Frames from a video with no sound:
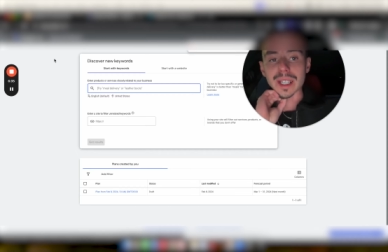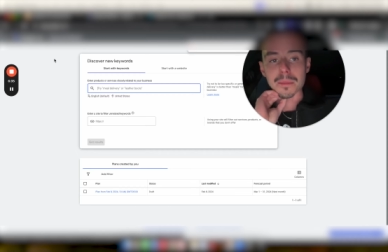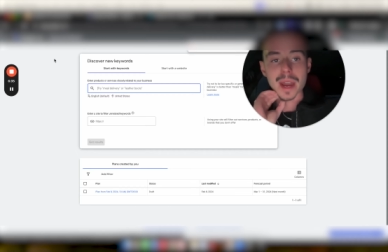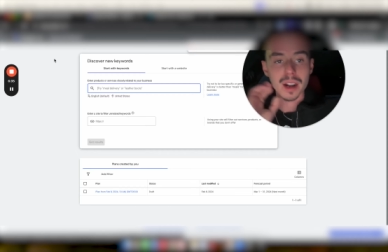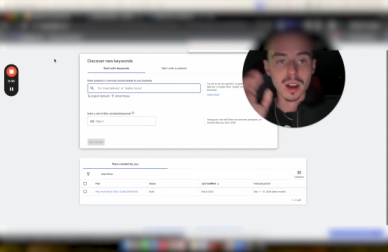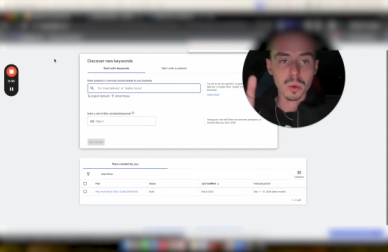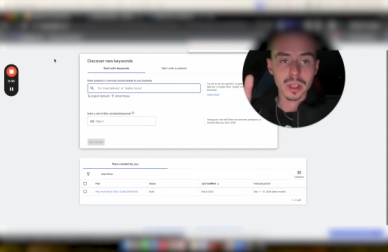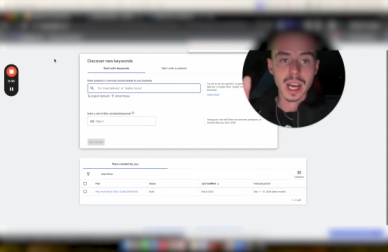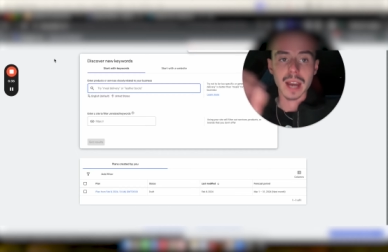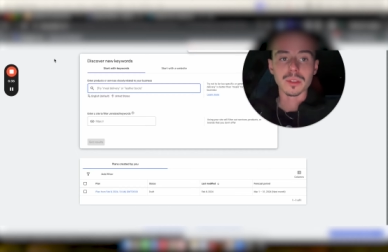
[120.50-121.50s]
Meta where
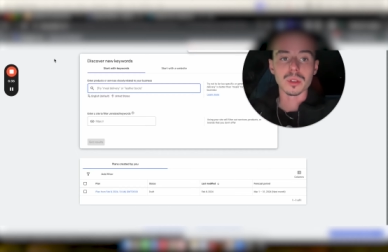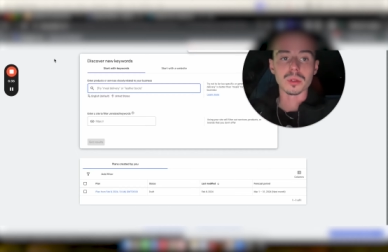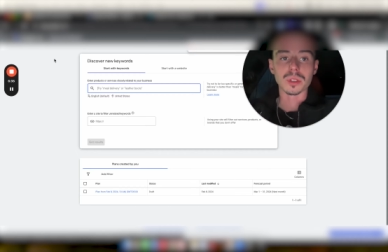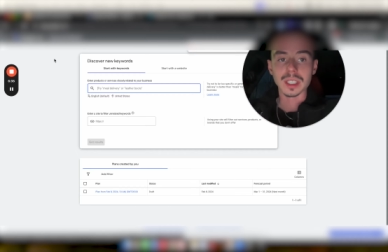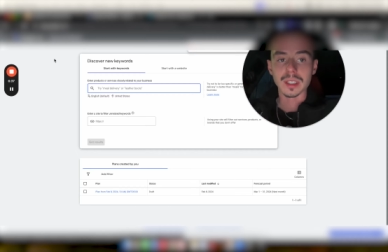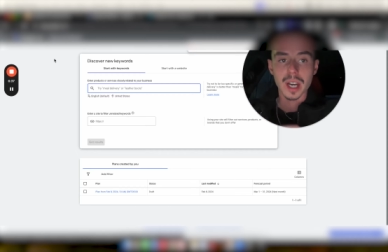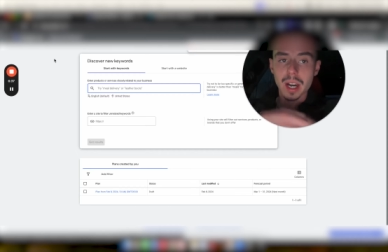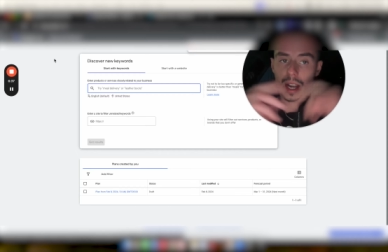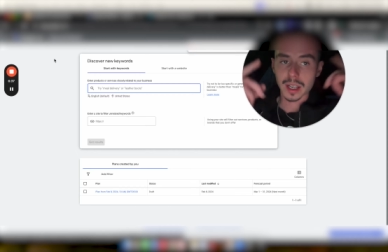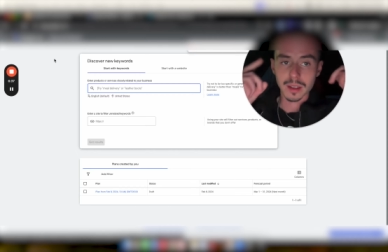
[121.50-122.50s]
you have to sit there
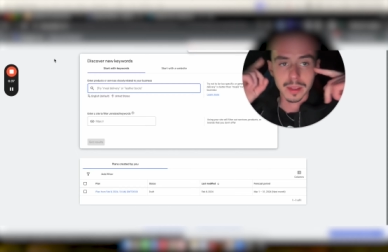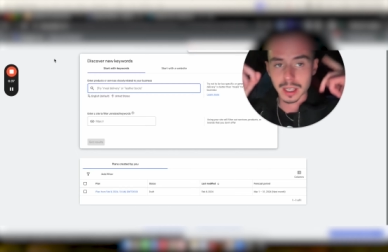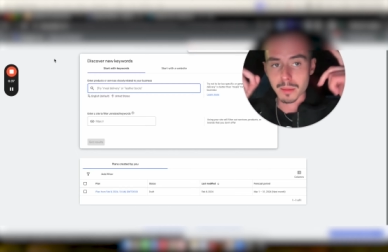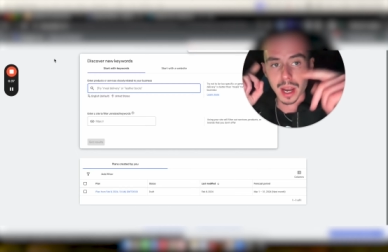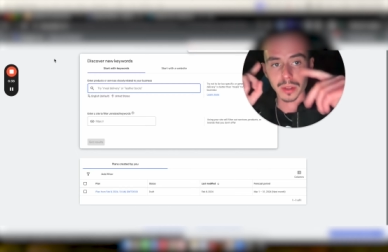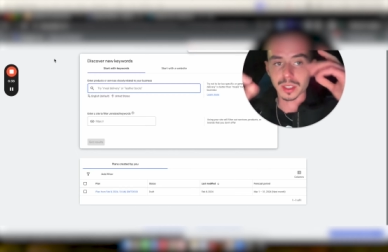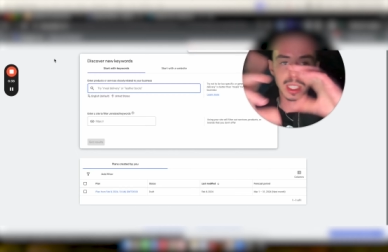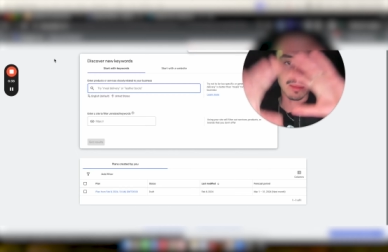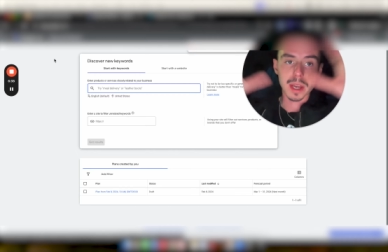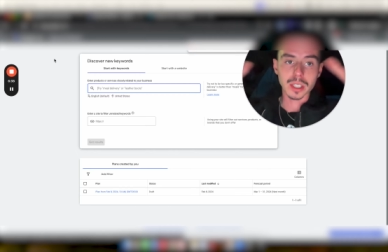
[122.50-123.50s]
and think about
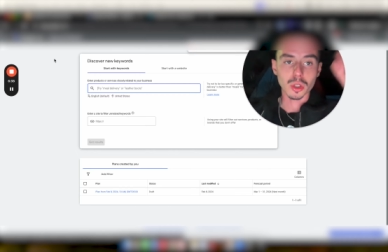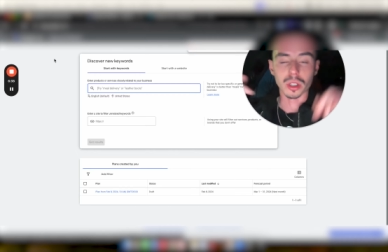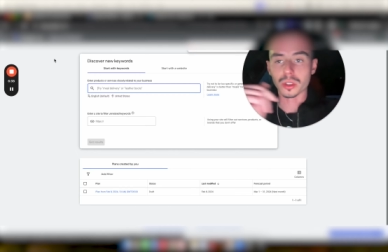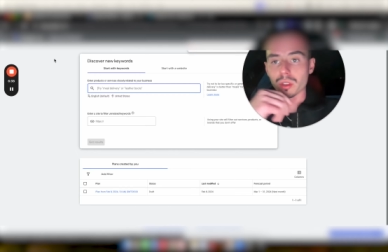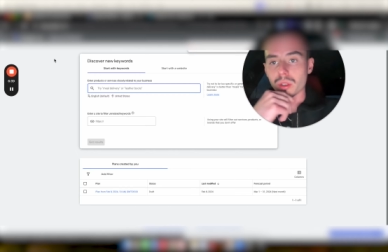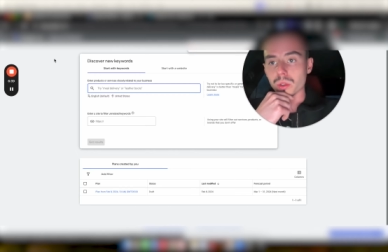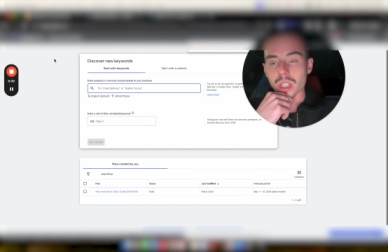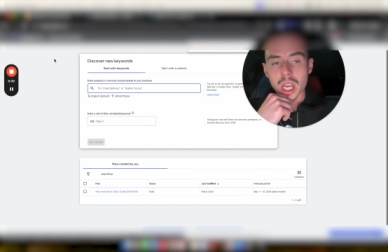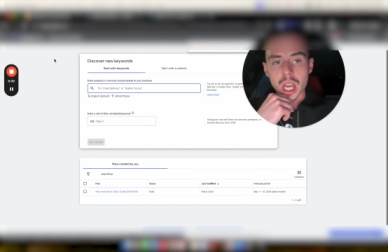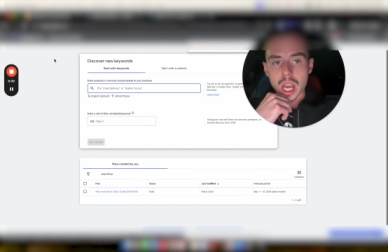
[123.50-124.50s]
the best hooks to use.
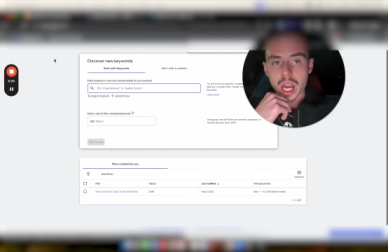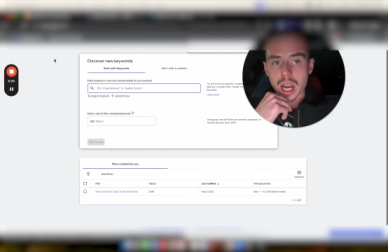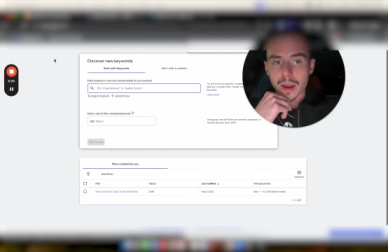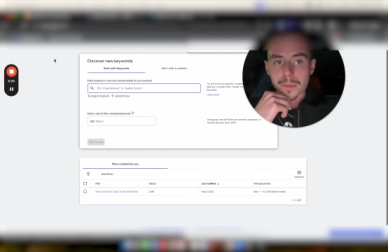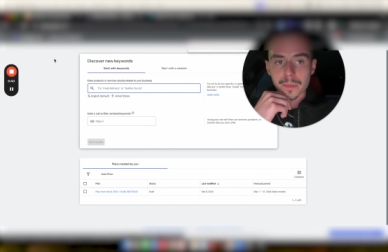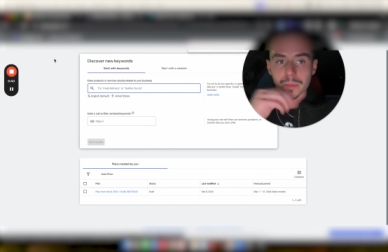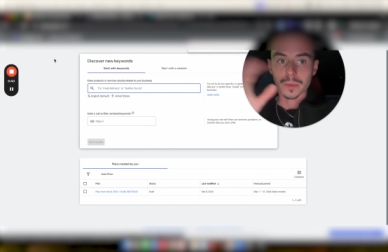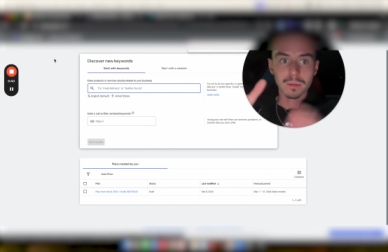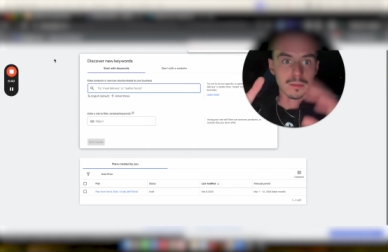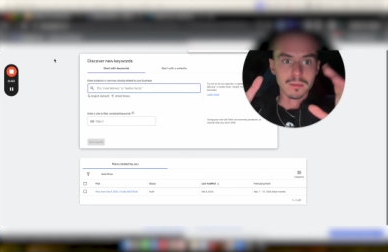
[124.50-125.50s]

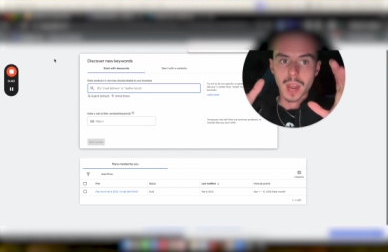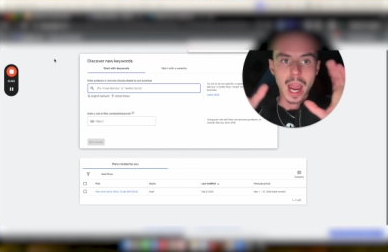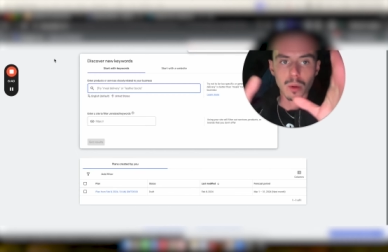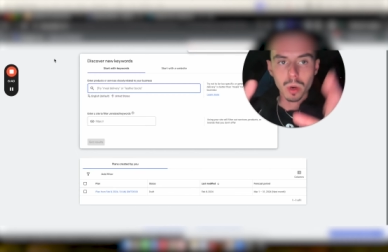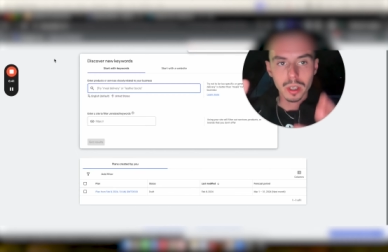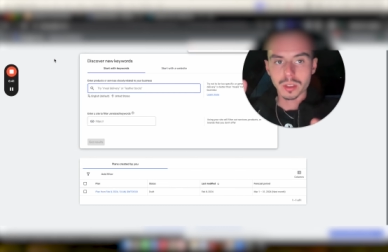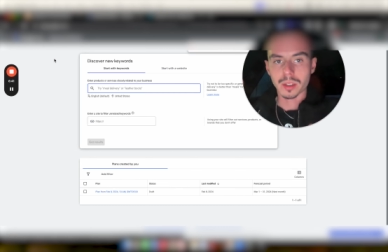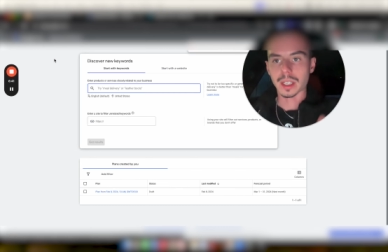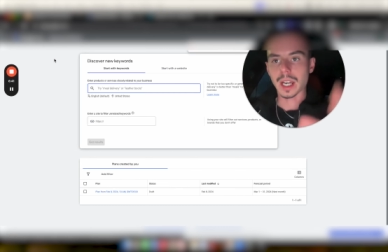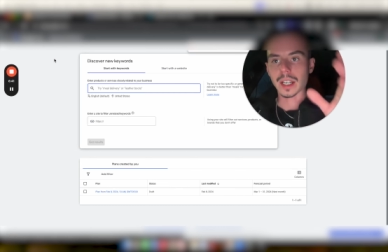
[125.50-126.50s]
I don't want you to
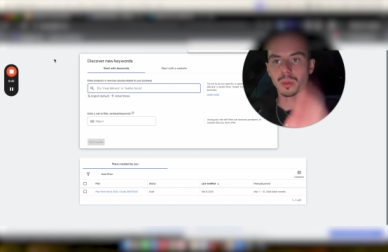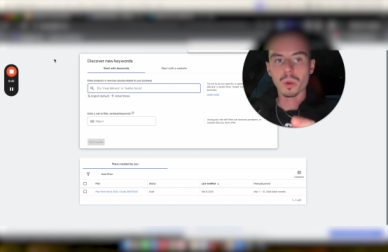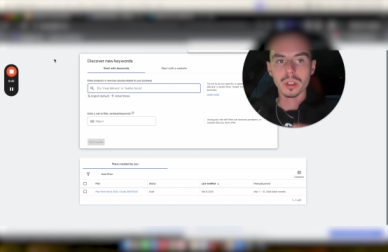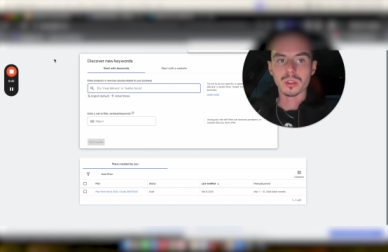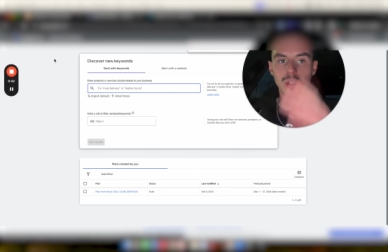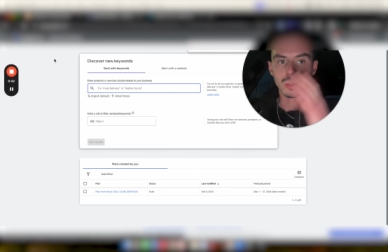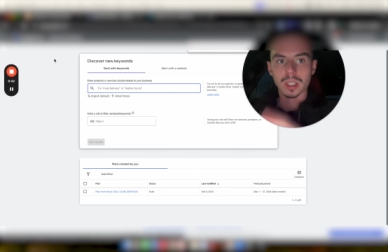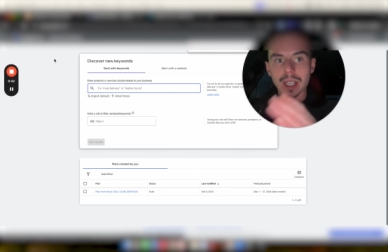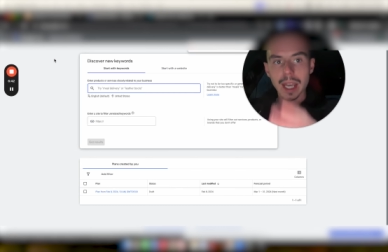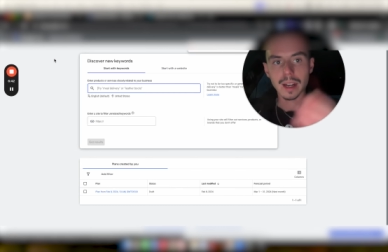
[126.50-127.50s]
think. I just want you to use the
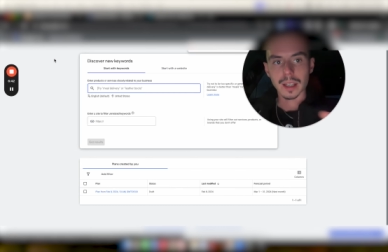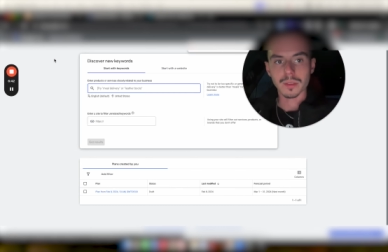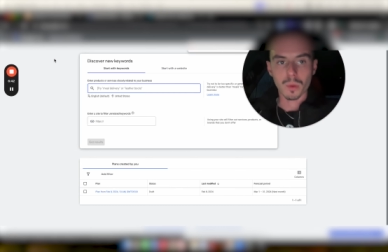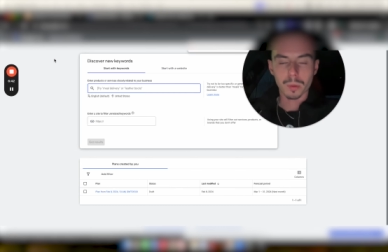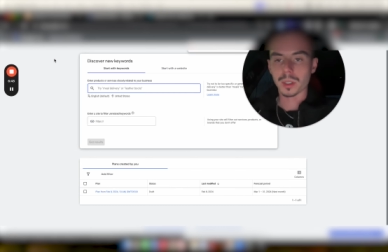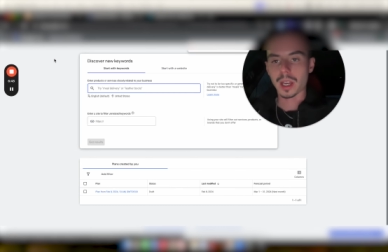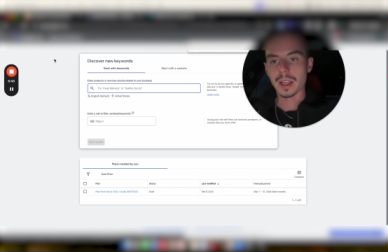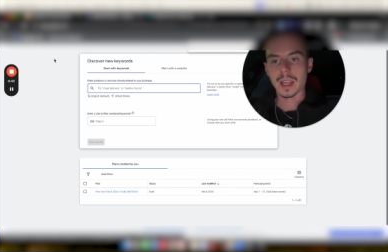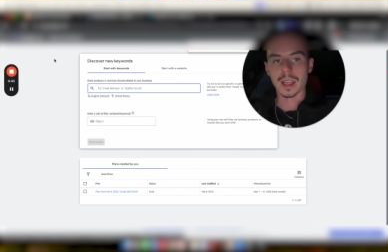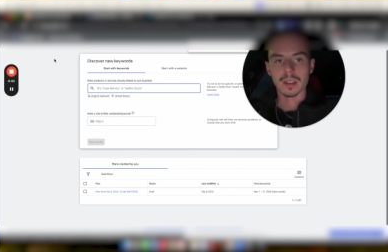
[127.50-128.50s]
data and the formula,
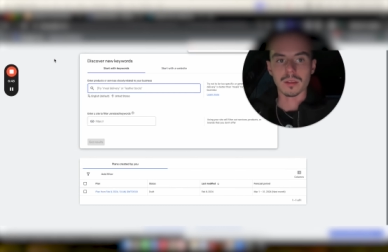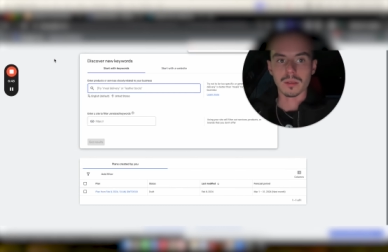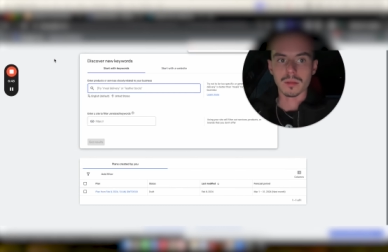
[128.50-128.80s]
and